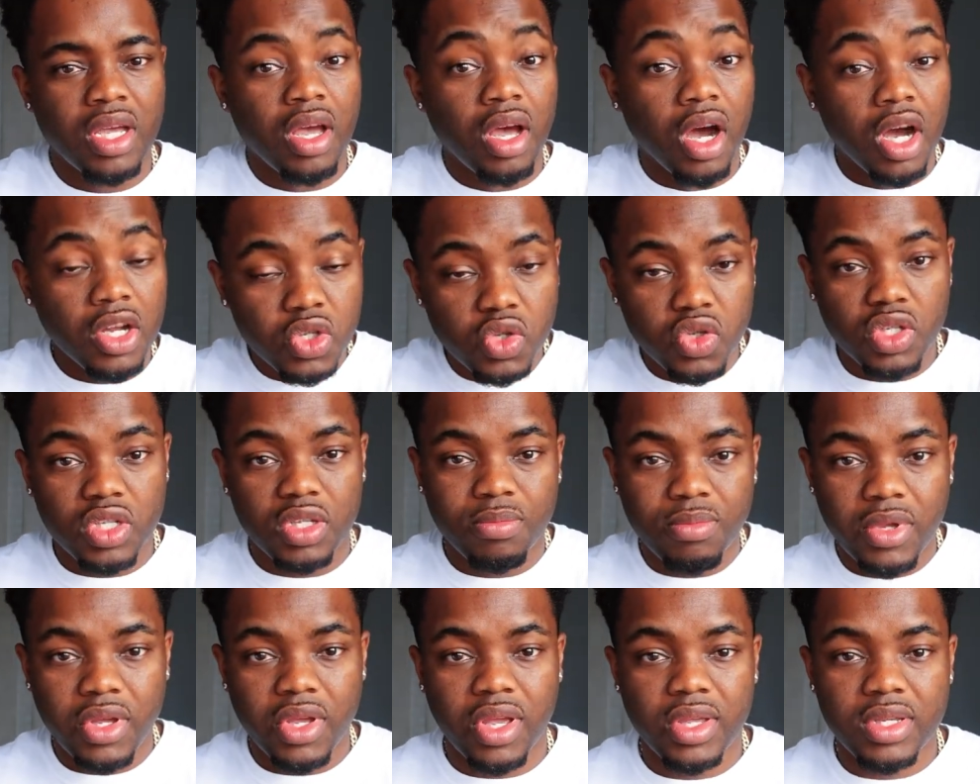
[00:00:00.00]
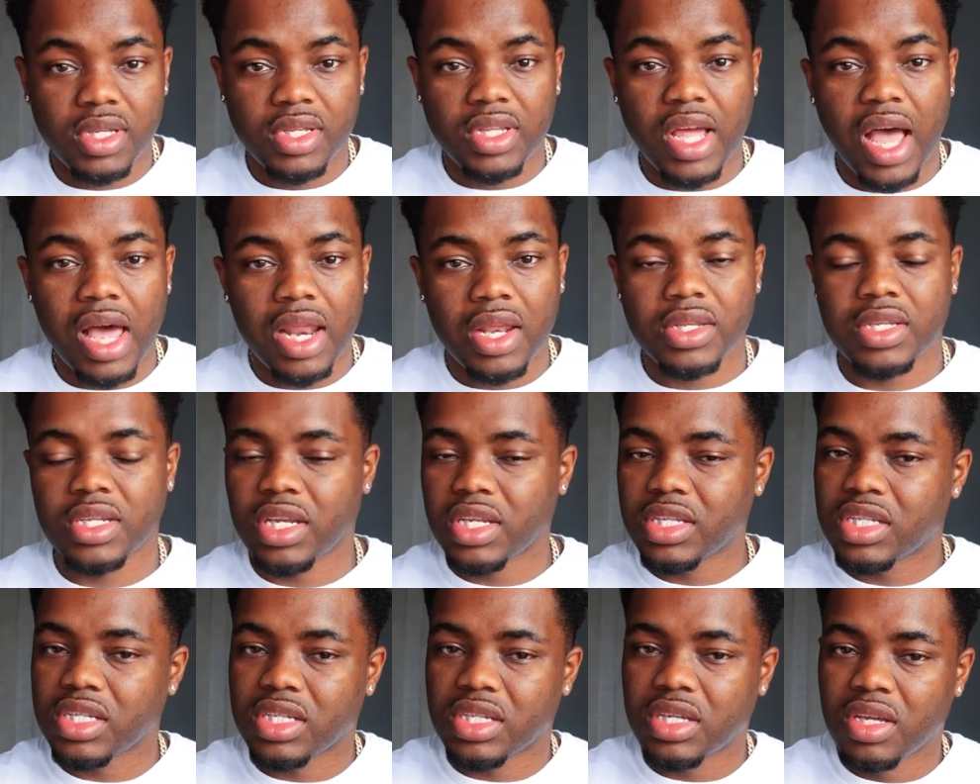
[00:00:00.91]
hundreds of millions of dollars, and it
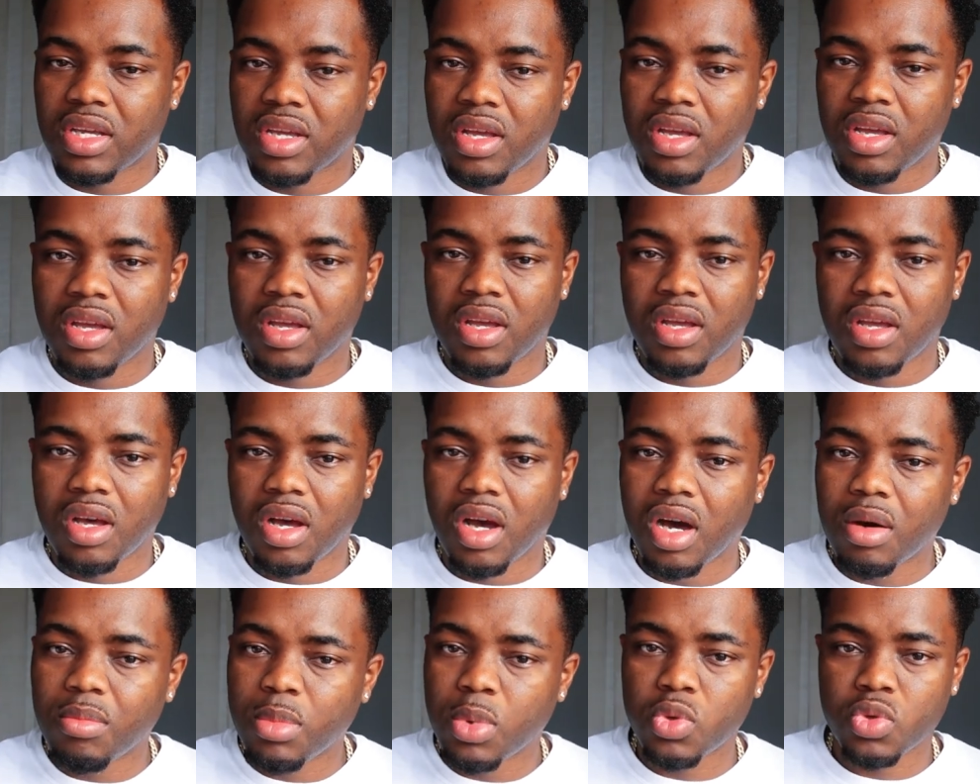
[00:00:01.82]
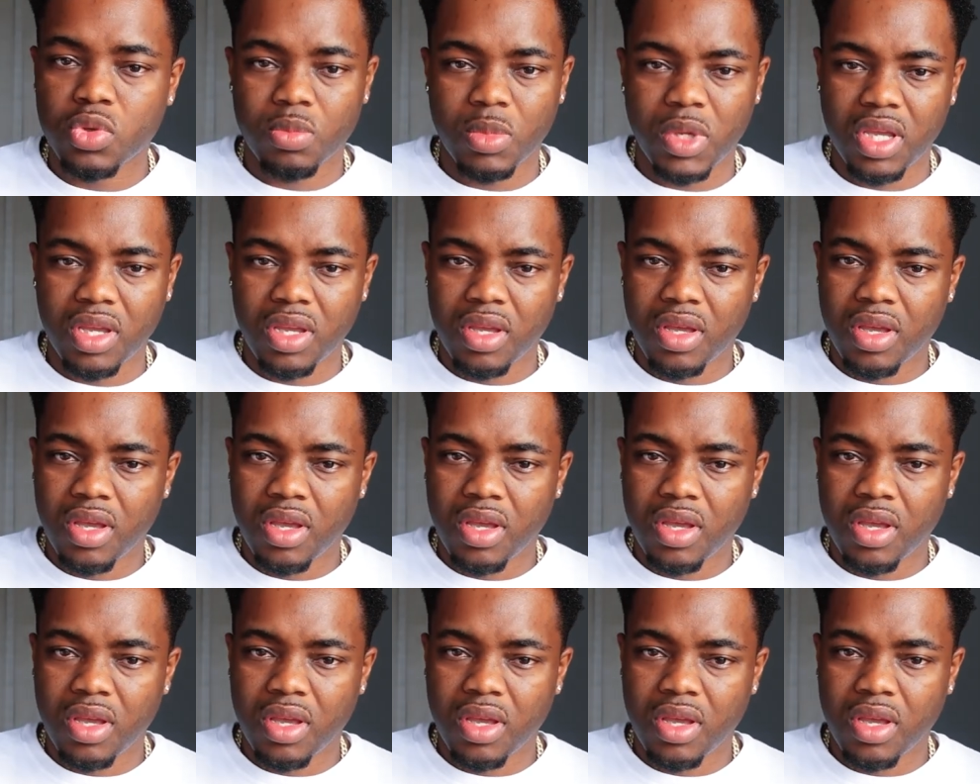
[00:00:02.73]
just humbles me.